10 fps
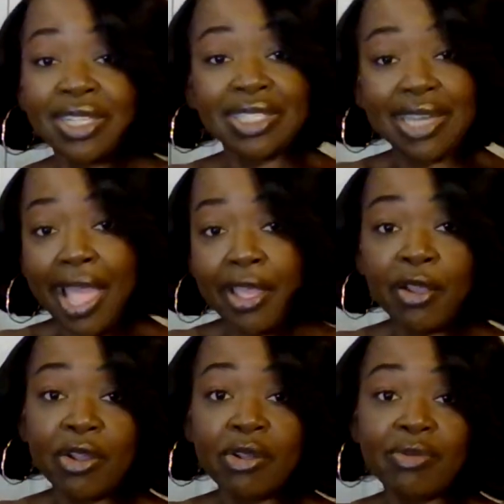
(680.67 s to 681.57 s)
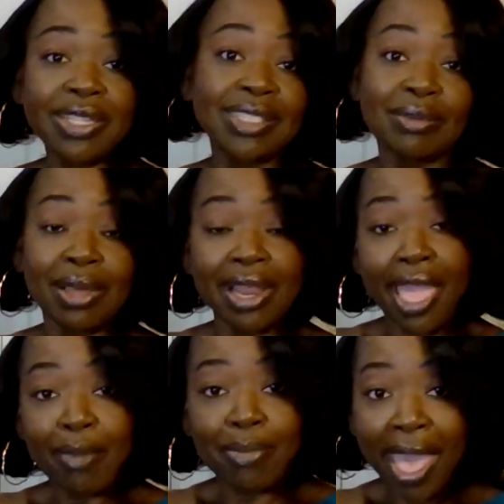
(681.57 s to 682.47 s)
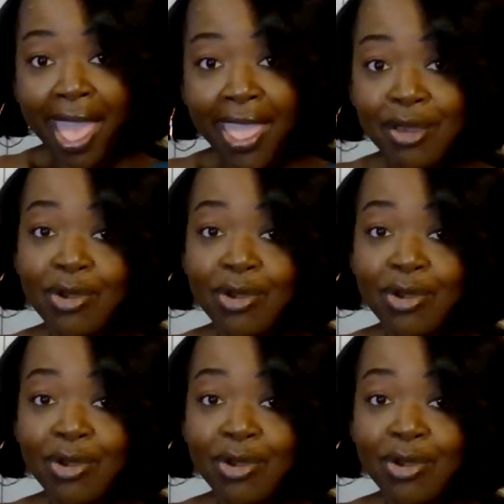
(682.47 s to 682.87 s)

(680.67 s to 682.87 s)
slight her with some clap back,